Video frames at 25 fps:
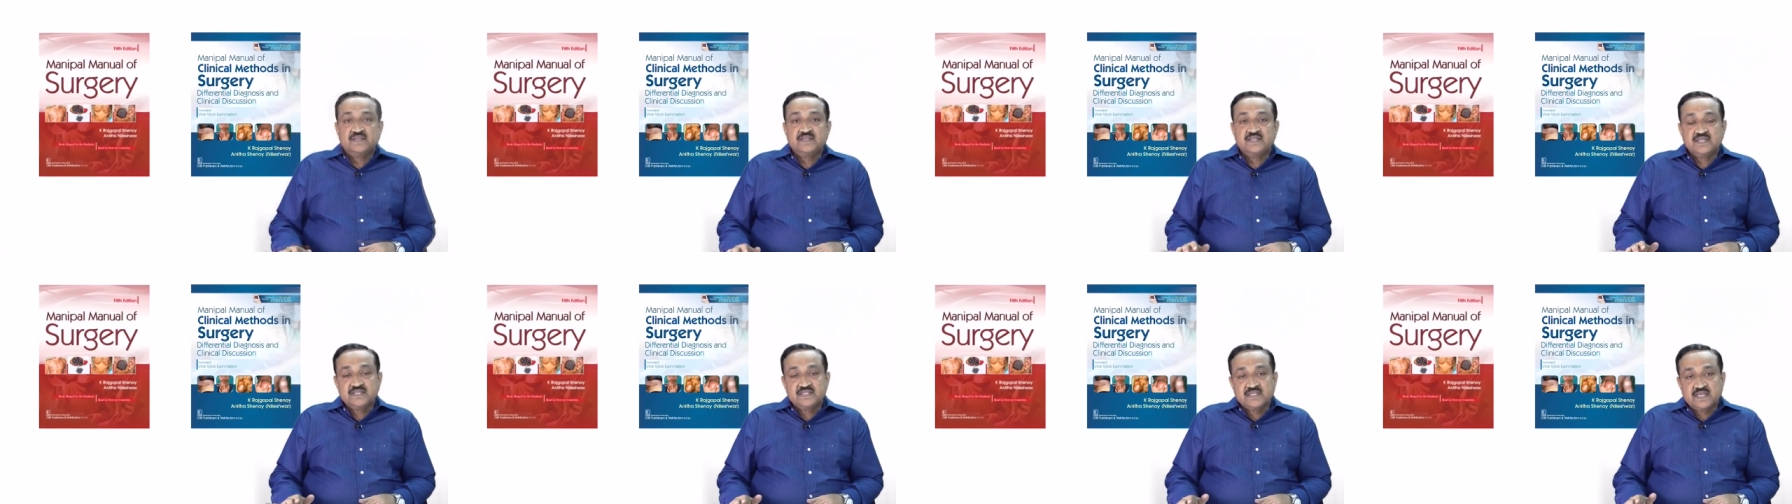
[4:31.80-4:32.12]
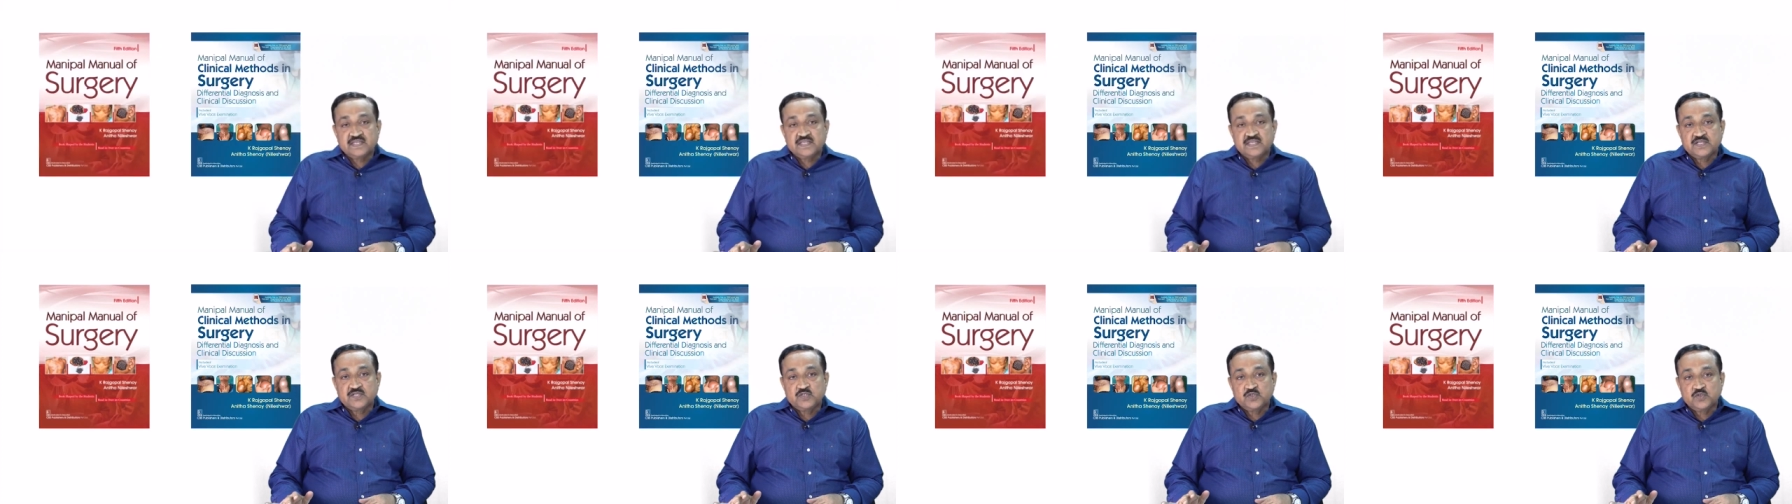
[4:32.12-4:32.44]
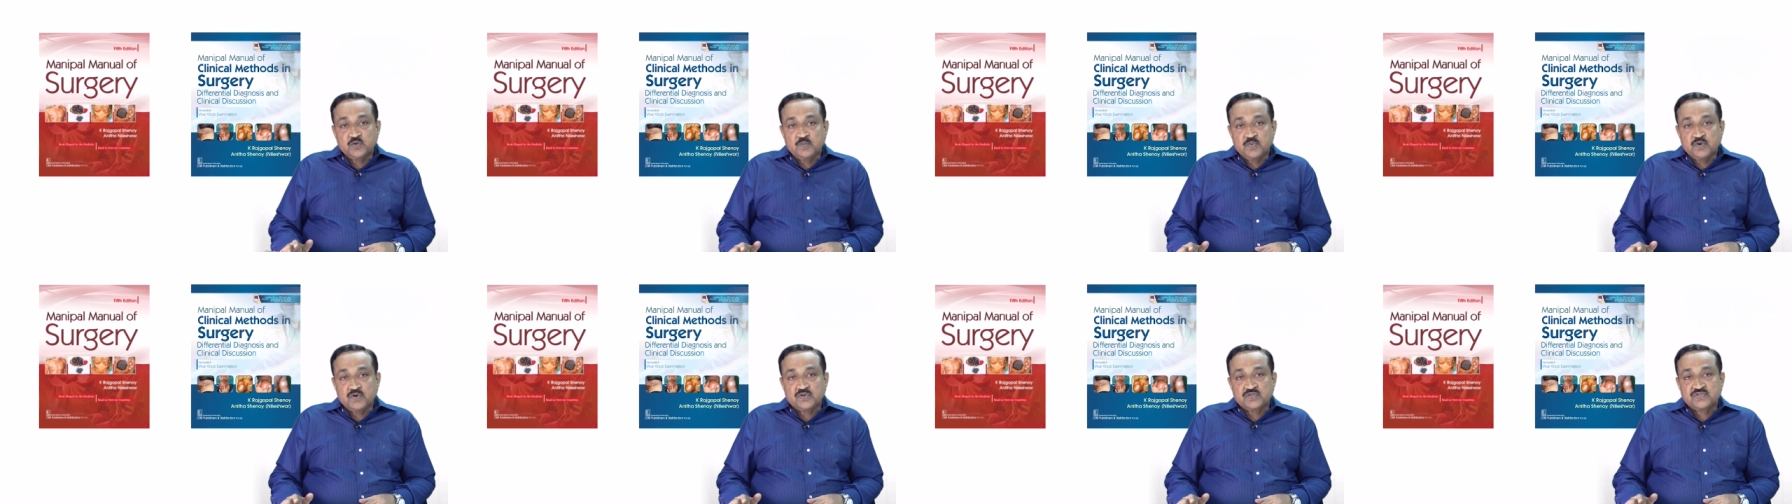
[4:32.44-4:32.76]
These are the
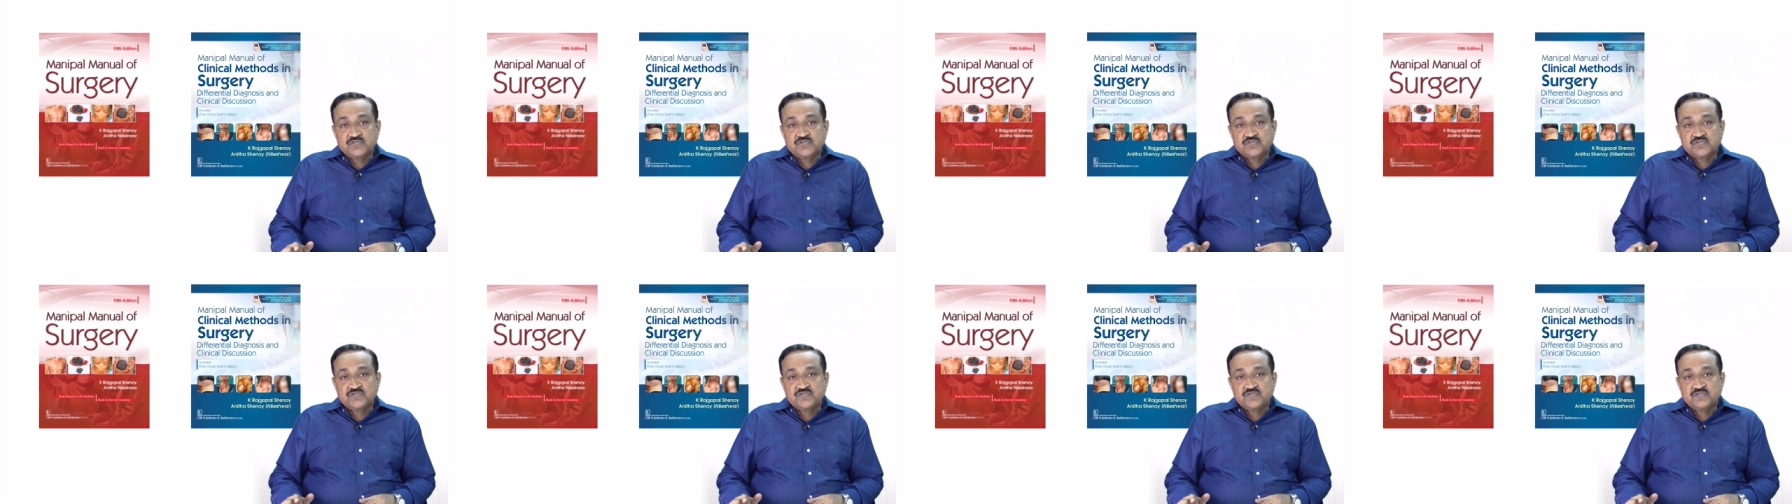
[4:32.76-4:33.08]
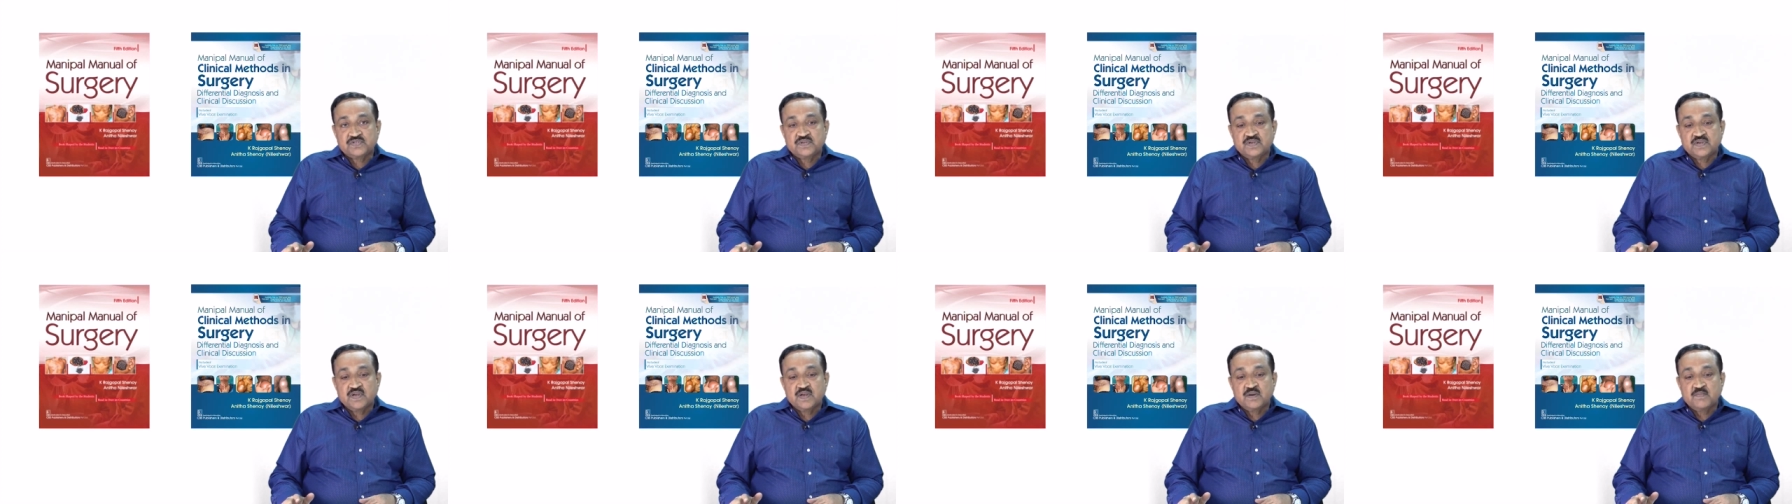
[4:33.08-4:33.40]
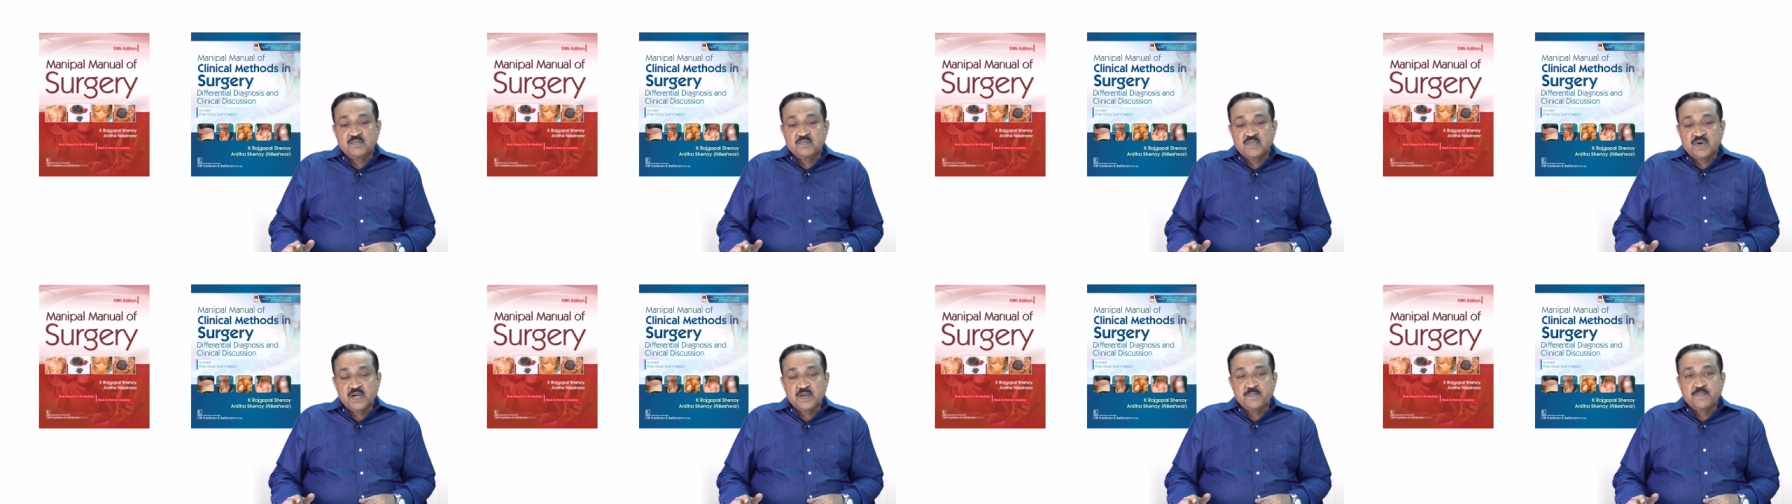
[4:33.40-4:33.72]
two books,
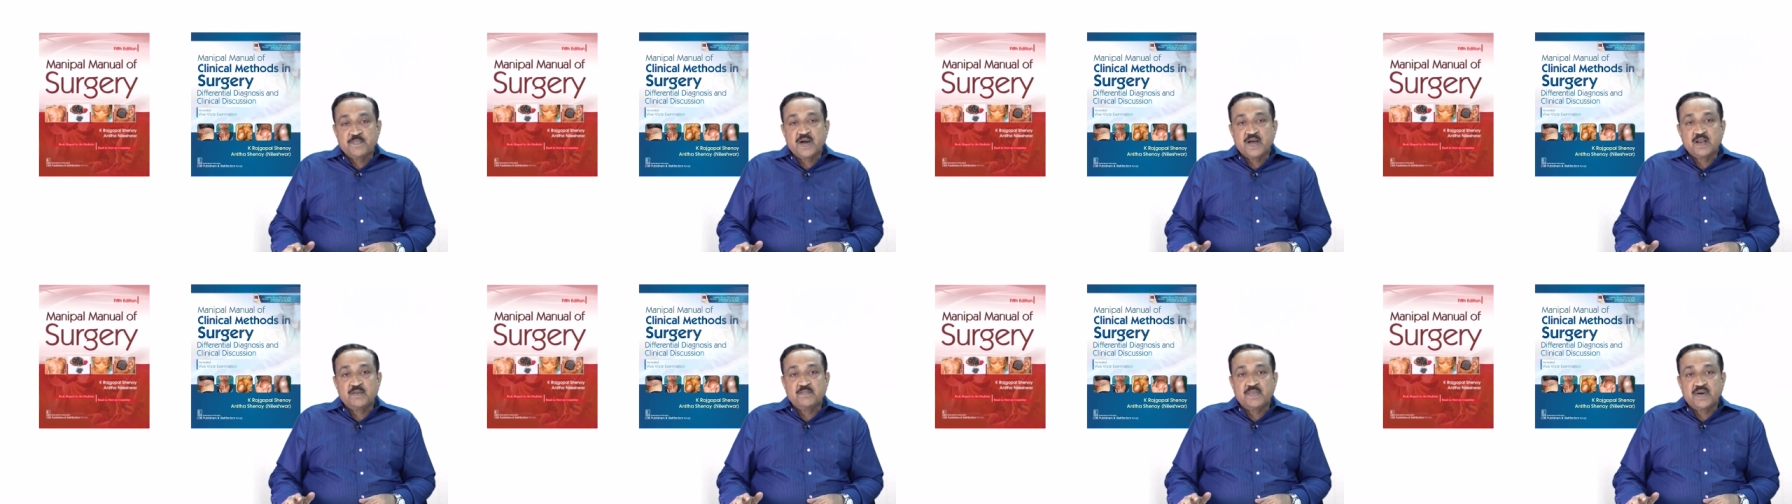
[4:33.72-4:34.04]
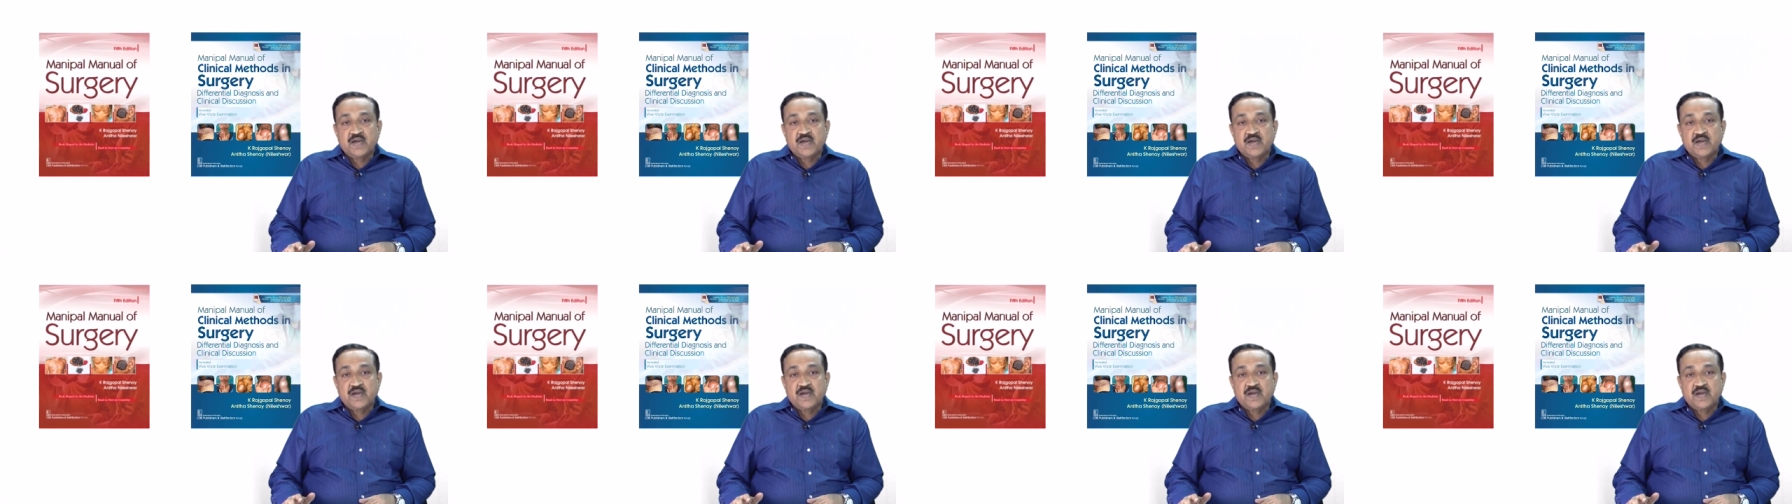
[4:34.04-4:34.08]
Manipal